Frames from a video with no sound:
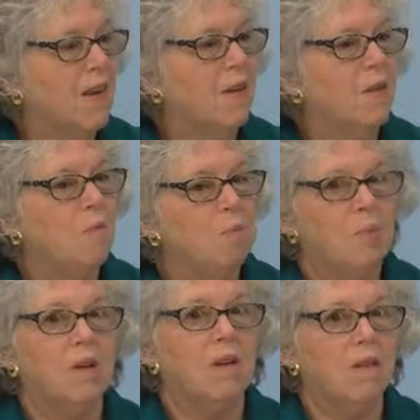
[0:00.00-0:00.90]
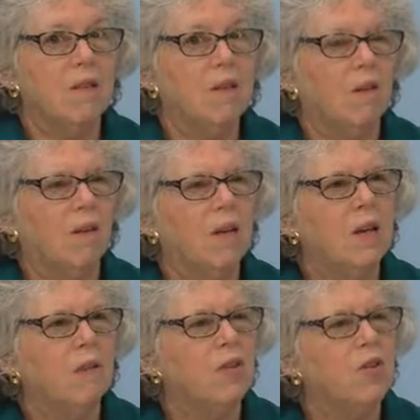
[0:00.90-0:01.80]
And because he taught
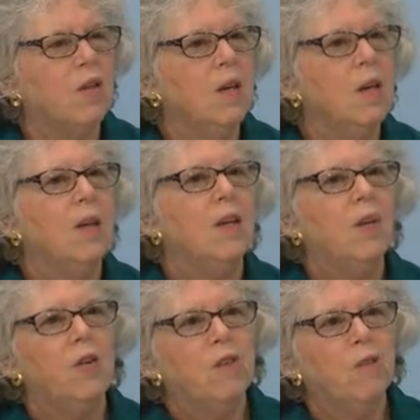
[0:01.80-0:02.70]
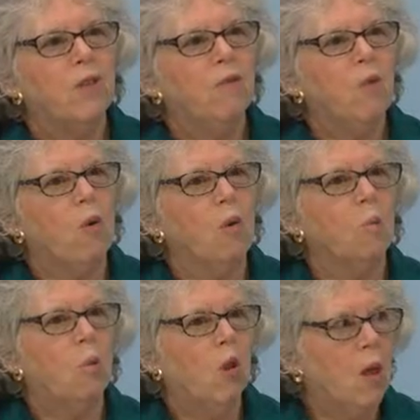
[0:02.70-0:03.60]
English, you know, he looks for
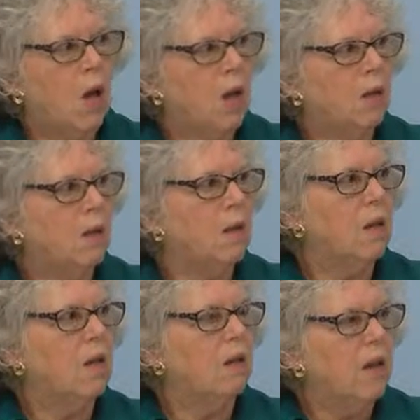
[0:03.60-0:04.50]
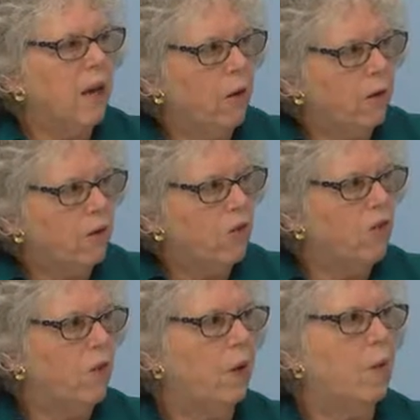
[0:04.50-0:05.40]
plot and character
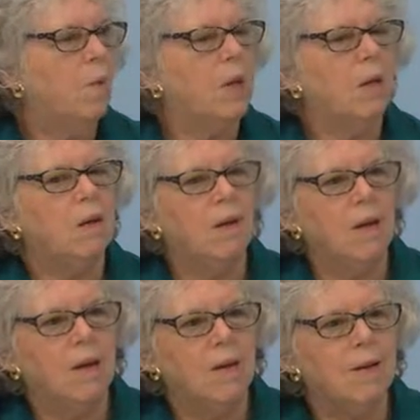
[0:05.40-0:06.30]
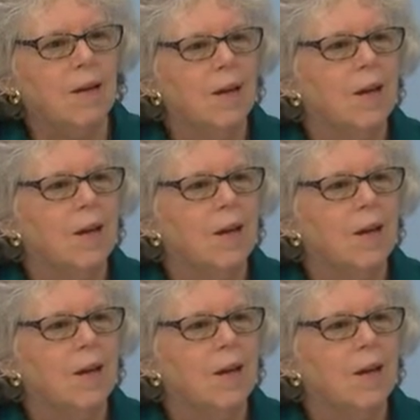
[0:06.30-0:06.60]
development, and